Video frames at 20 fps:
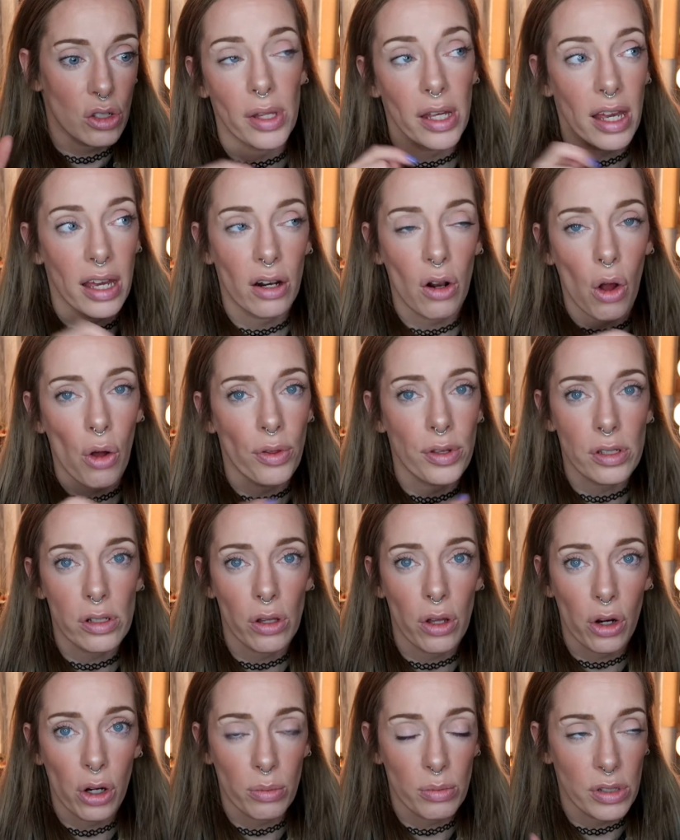I like had all these
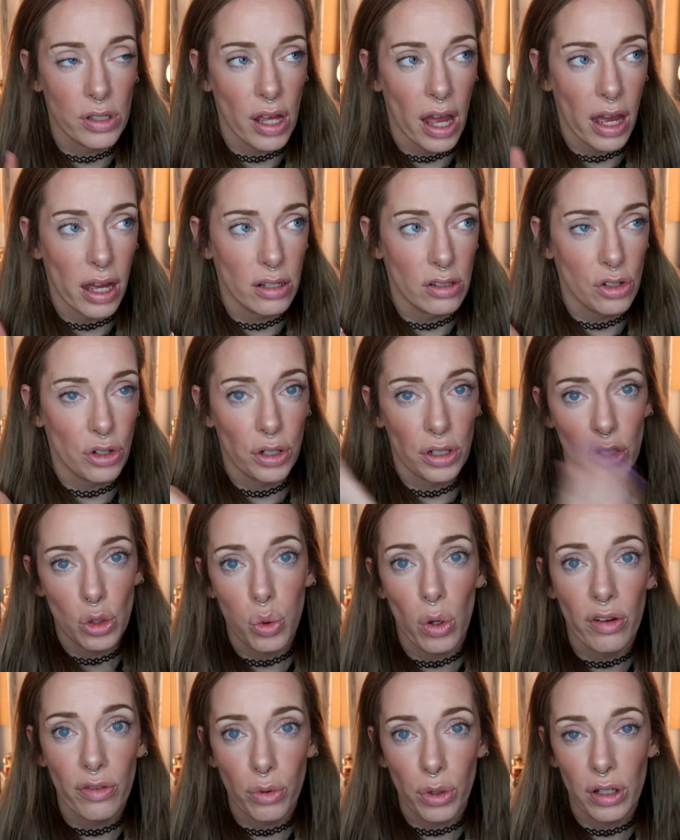alarms starting at
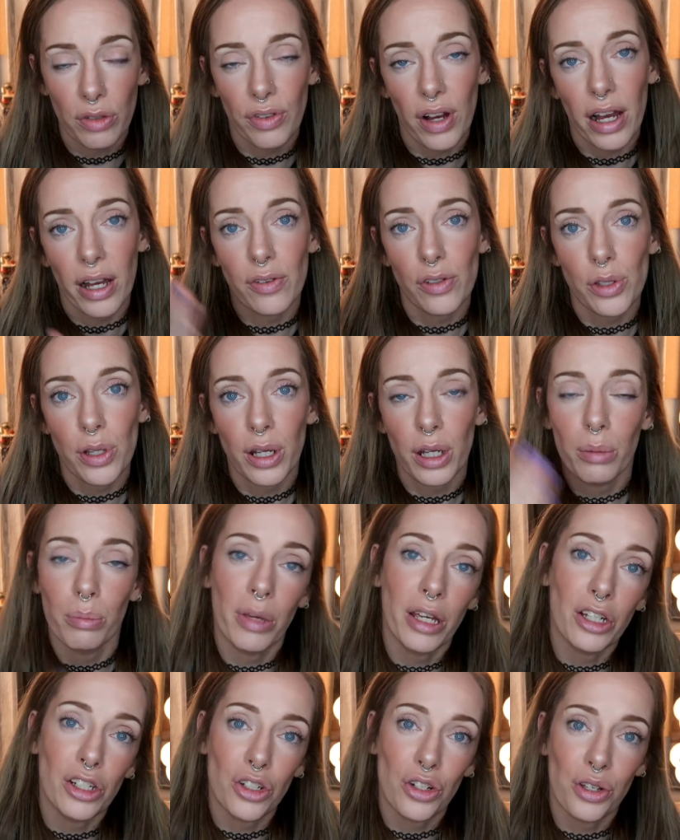12:45 so I could
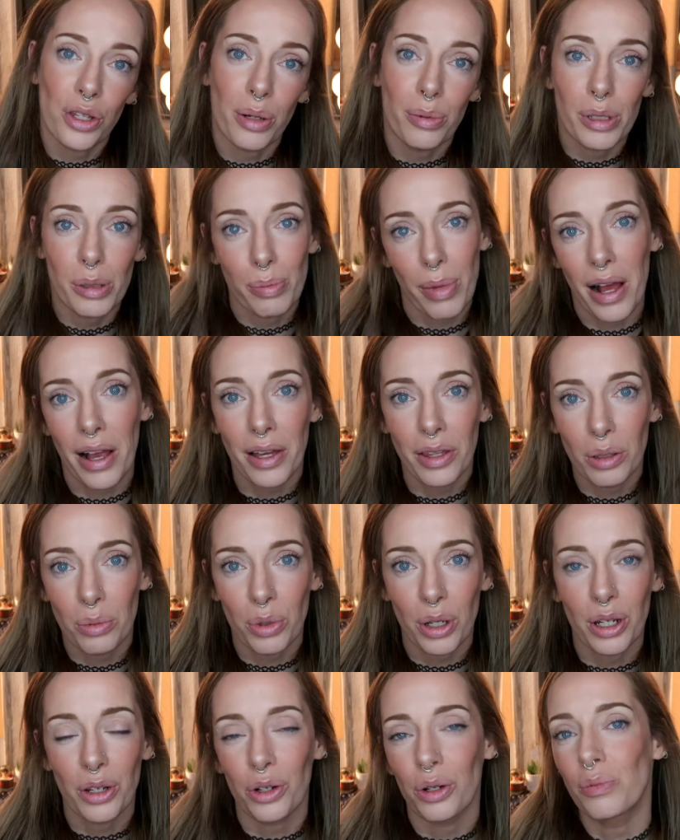make sure that I was back in the
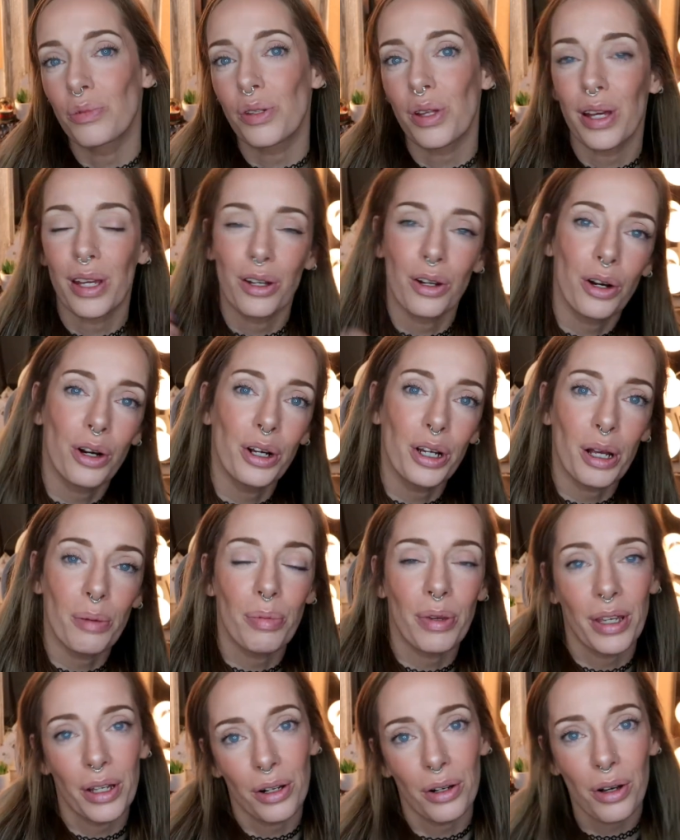break room so I could hurry
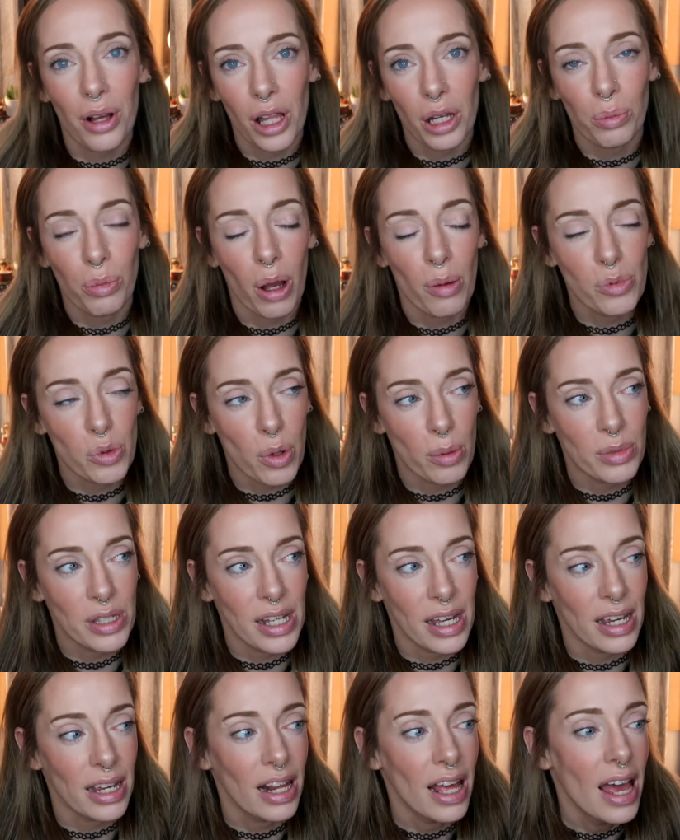up and get on ColourPop's
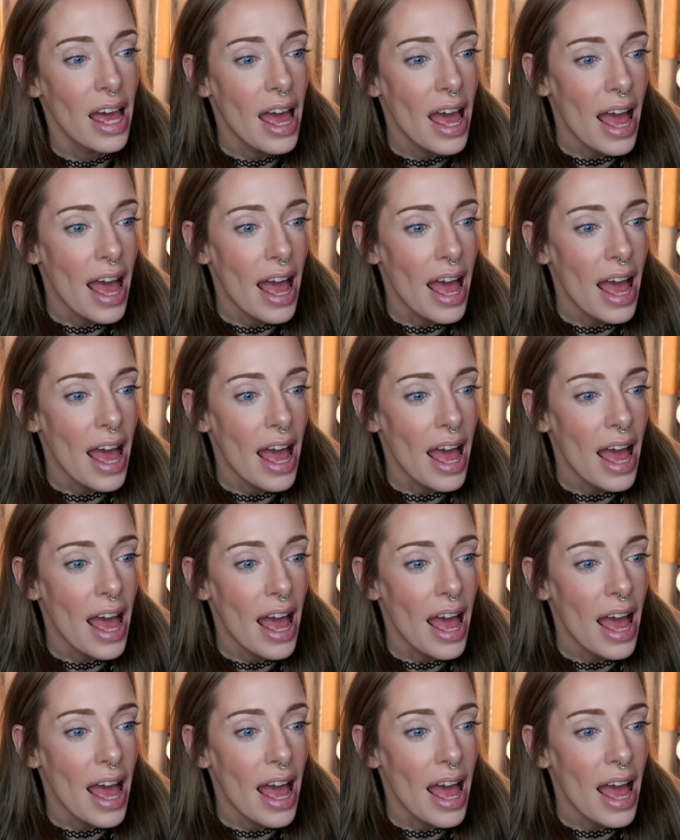website.